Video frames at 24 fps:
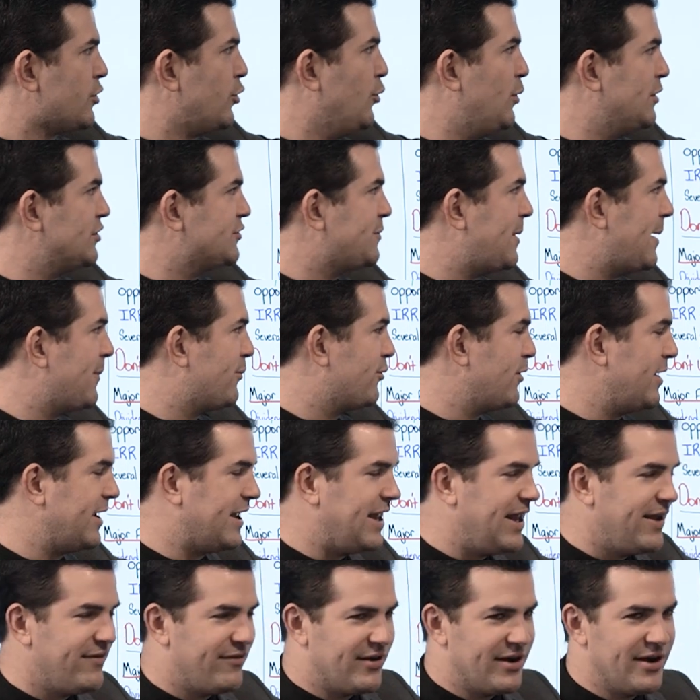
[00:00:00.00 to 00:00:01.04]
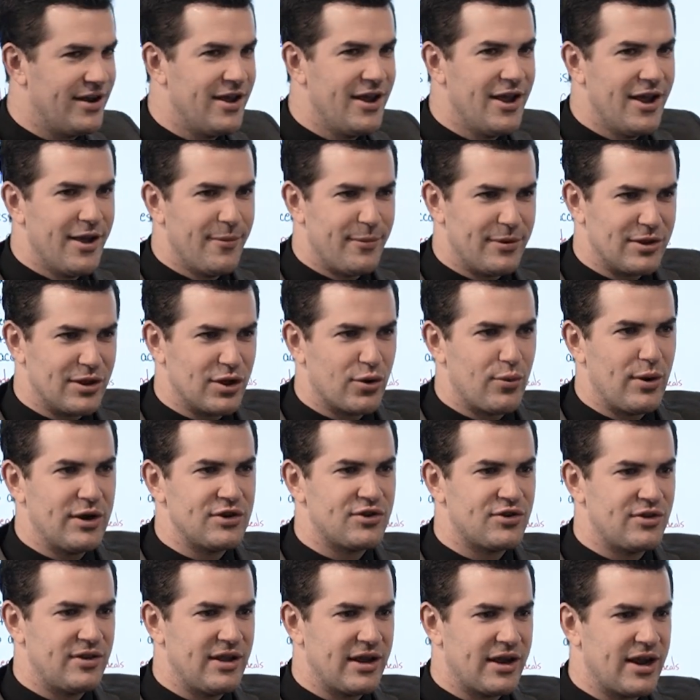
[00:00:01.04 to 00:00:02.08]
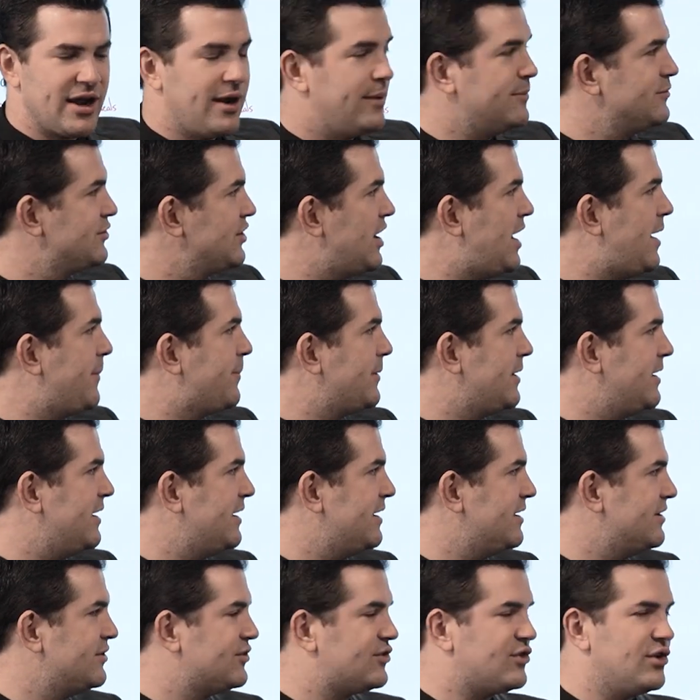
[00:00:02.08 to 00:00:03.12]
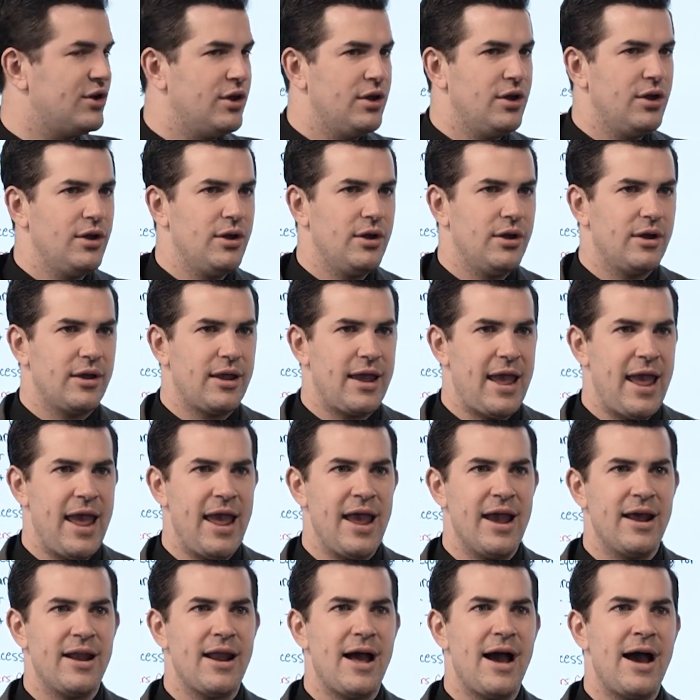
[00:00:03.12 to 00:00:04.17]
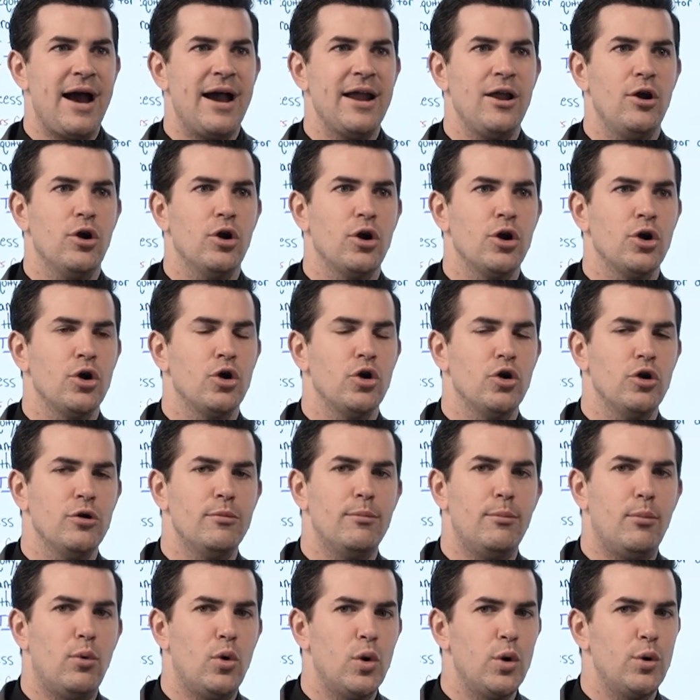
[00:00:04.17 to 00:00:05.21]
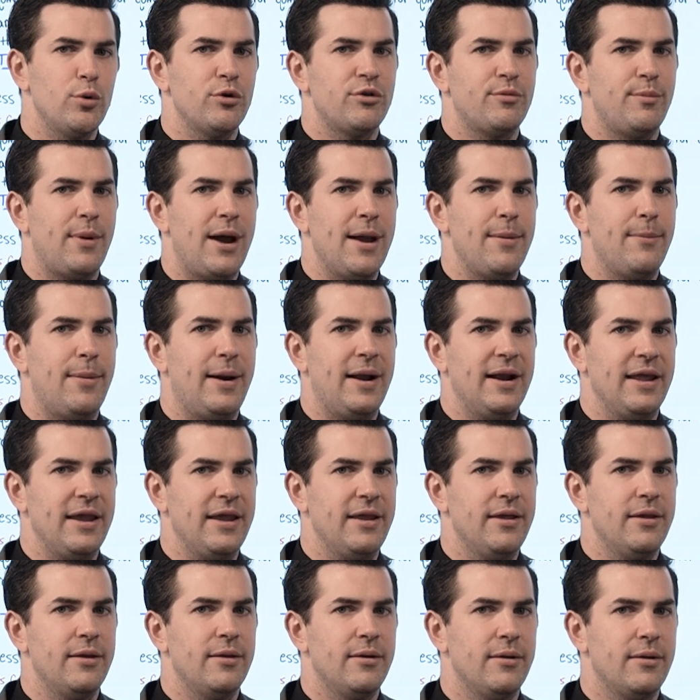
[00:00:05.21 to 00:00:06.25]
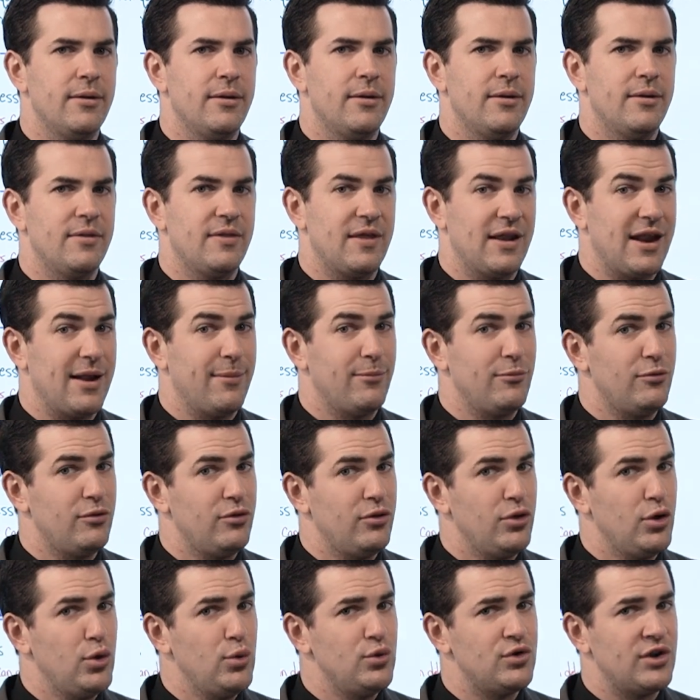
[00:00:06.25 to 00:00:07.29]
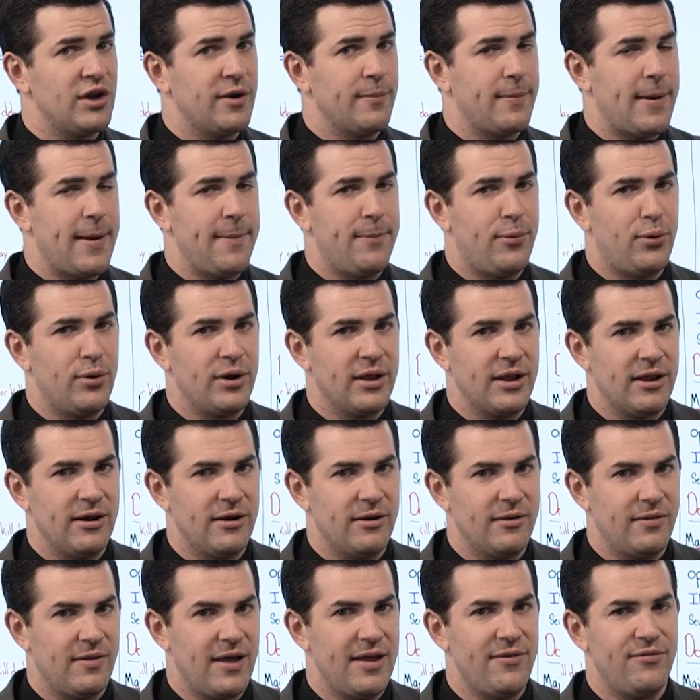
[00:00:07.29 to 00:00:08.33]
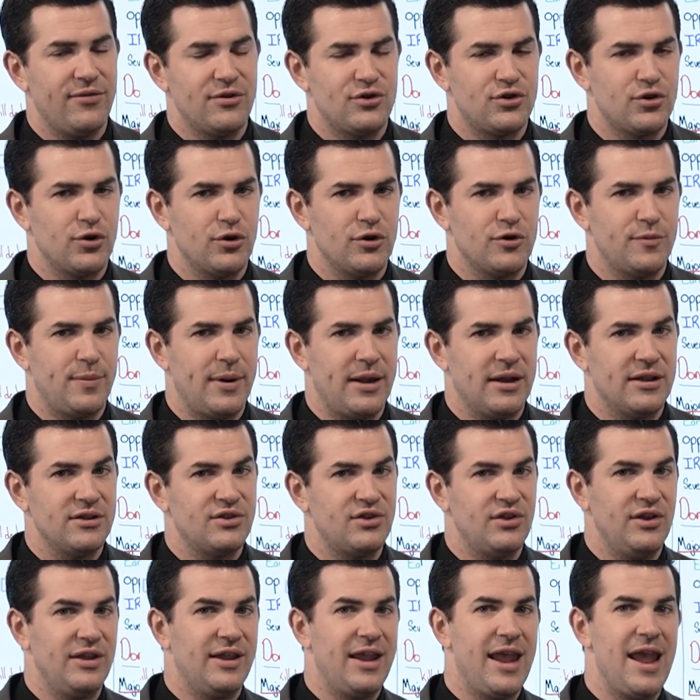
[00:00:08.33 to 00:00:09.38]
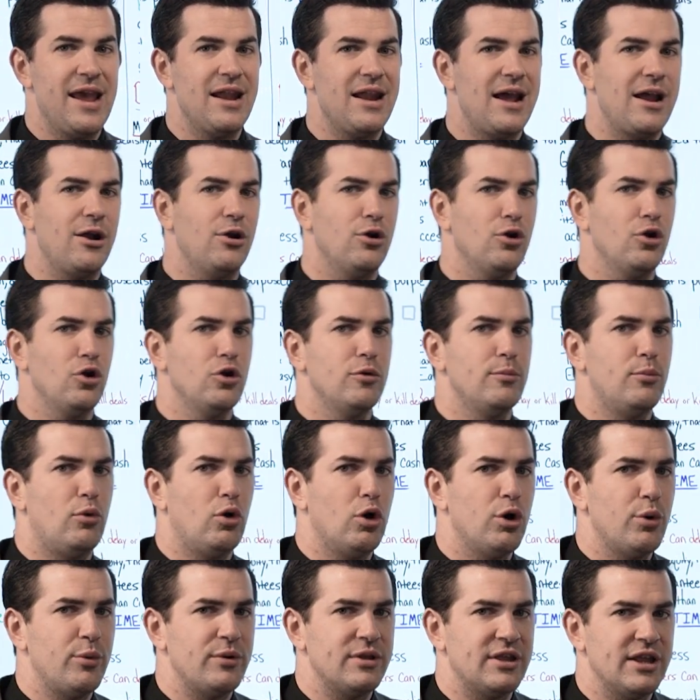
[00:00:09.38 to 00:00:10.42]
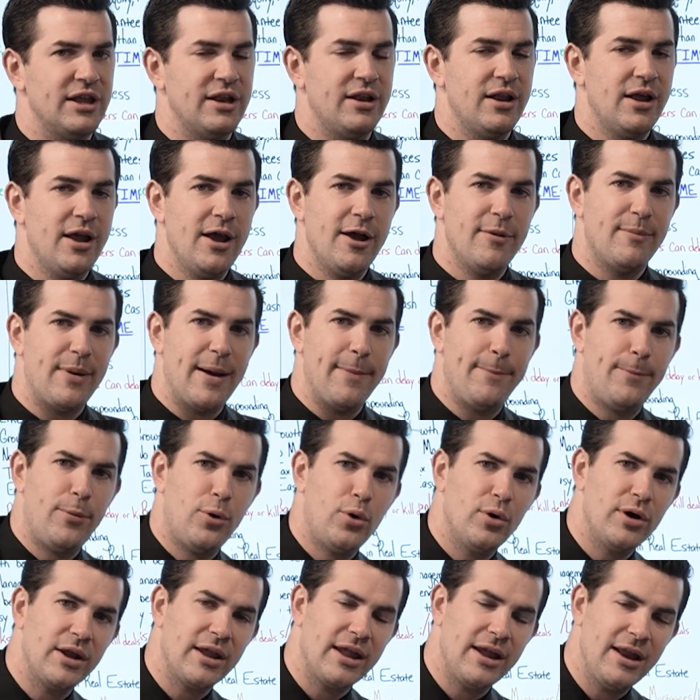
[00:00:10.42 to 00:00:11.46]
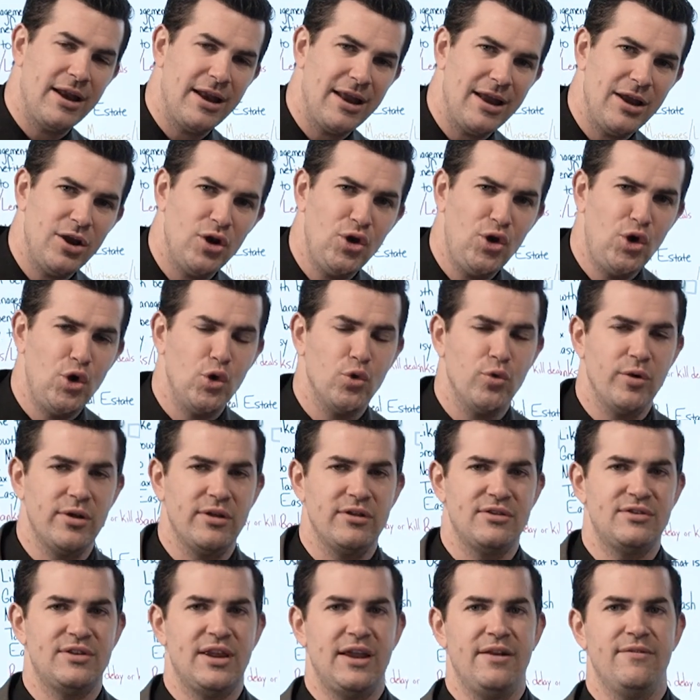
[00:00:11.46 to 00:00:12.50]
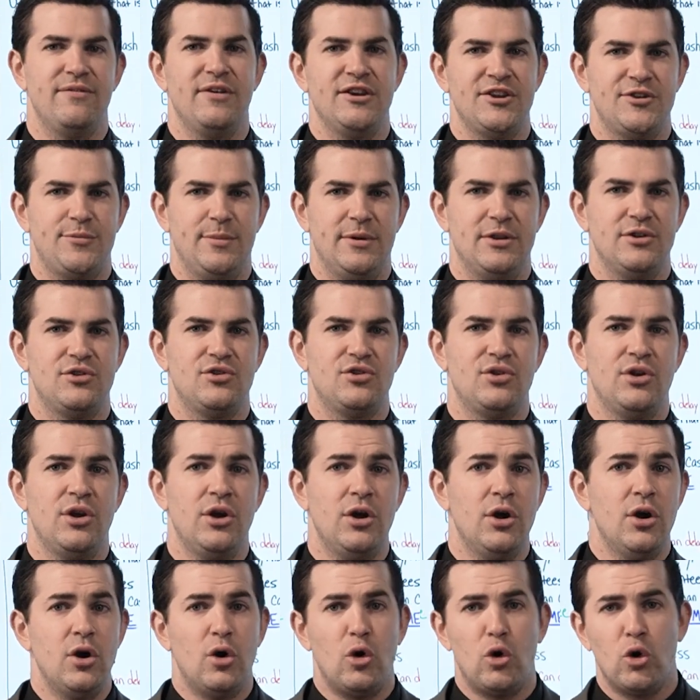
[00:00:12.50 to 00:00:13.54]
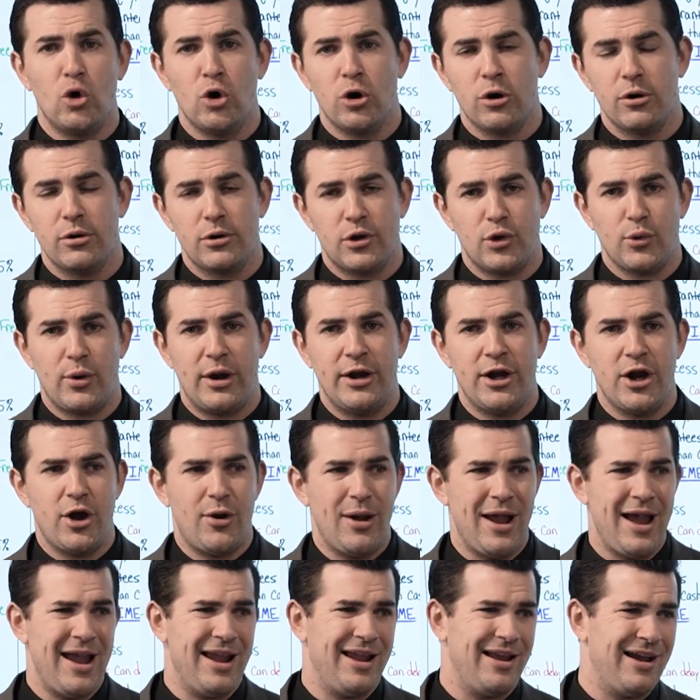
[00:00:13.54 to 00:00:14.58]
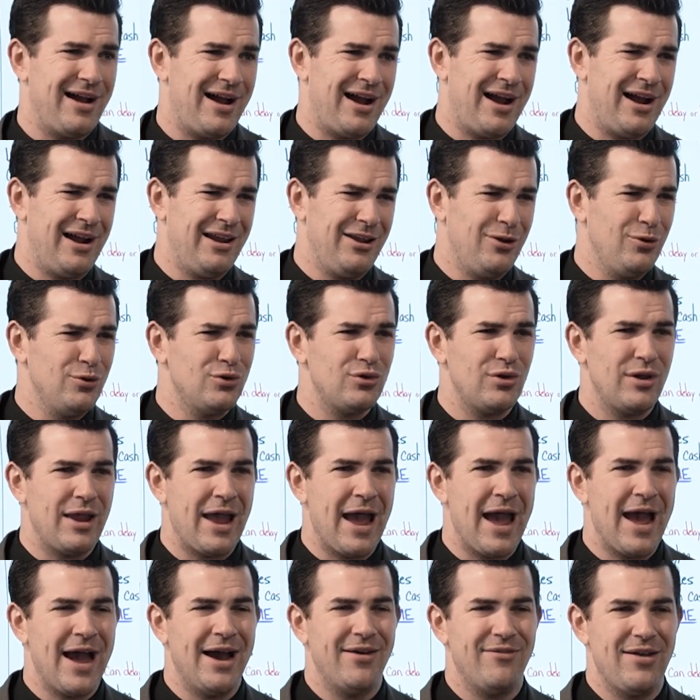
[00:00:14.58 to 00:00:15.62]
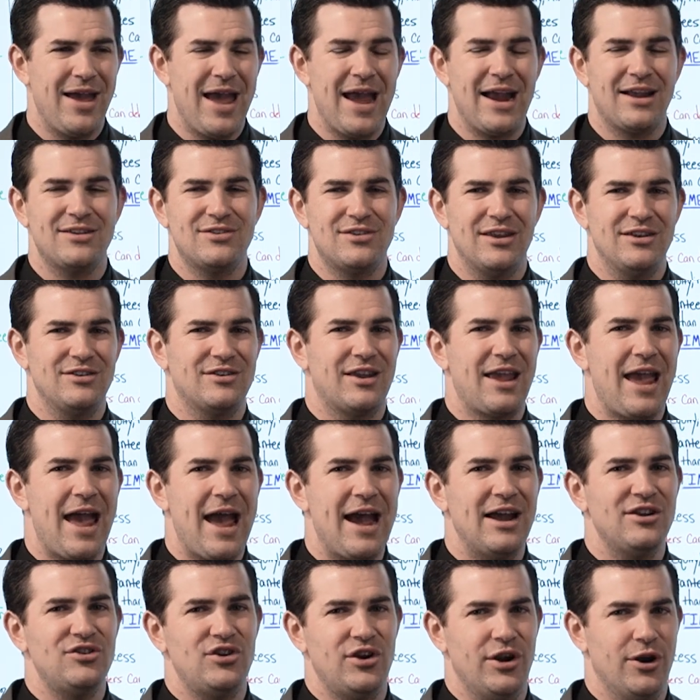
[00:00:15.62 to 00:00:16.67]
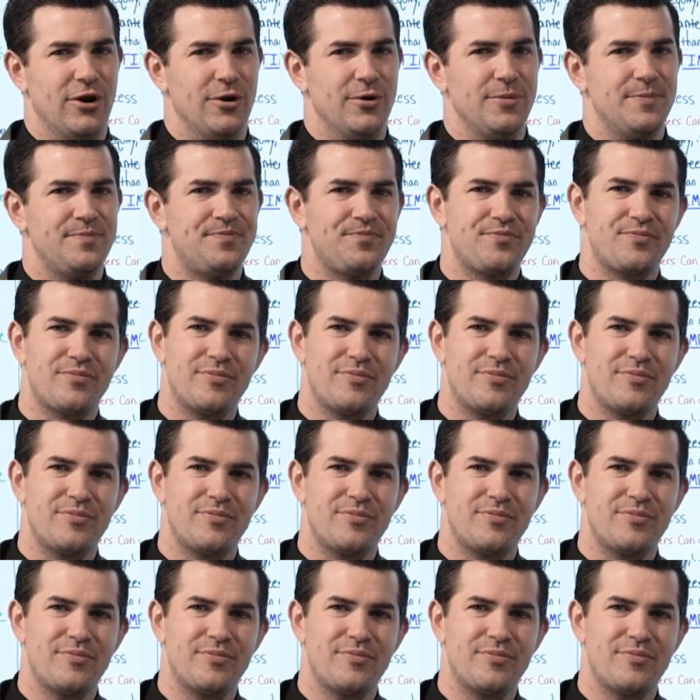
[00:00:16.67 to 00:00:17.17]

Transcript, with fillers: when's my break even? But the question that comes up is, can I earn more with my money that I'm losing by putting it in a life insurance policy? Can I earn more with it by putting it into real estate investments? Or do I know, hey, I usually have excess cash here.